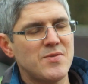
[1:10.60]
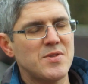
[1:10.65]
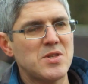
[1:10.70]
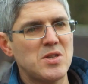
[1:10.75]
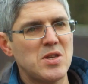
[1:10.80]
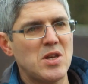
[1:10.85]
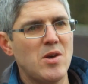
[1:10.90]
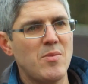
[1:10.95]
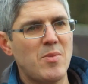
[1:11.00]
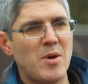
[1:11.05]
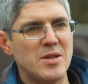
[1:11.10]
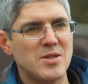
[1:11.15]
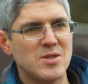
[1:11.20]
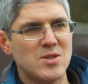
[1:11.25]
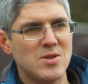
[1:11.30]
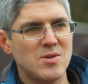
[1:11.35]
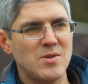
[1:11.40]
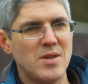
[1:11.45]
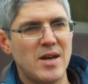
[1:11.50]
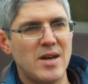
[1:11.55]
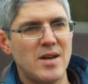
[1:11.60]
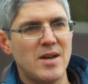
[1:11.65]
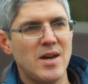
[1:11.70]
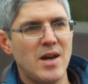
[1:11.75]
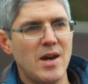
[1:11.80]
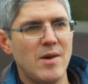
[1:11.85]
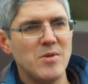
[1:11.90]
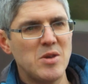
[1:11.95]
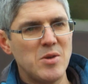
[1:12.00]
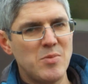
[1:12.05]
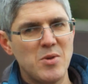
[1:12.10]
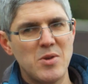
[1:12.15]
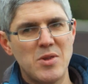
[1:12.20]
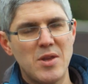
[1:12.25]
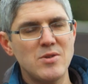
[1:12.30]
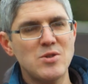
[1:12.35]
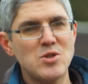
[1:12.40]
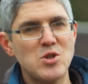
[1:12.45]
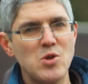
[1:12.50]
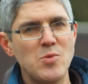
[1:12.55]
of the turbine to that. And when you put
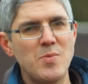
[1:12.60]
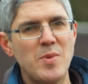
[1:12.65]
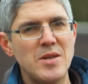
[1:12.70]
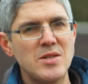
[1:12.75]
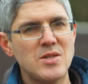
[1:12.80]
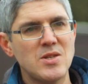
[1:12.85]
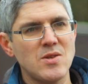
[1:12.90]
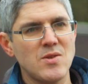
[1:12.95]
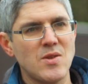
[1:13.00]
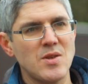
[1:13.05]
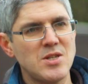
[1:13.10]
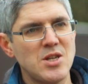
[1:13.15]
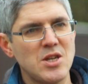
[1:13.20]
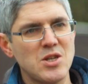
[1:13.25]
those two pieces of the